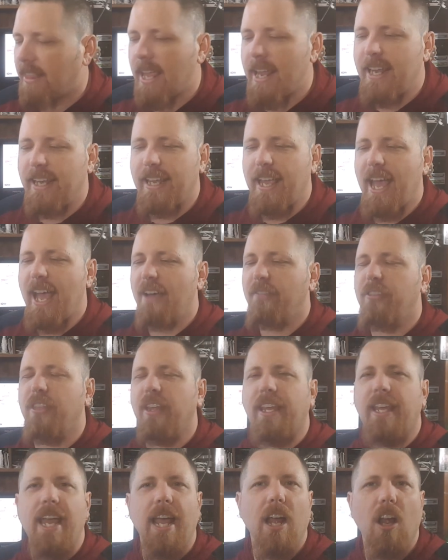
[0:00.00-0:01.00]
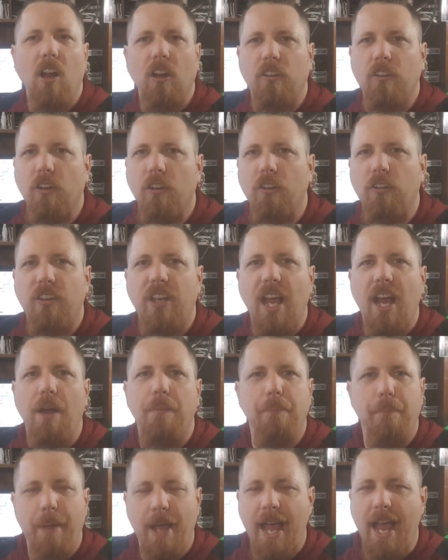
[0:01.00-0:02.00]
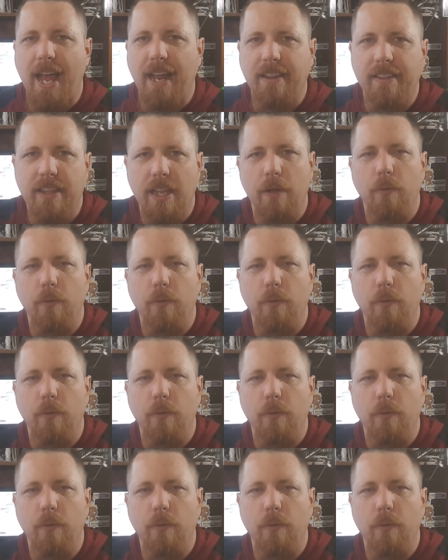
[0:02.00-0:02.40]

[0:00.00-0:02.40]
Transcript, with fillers: They have the characters down pat.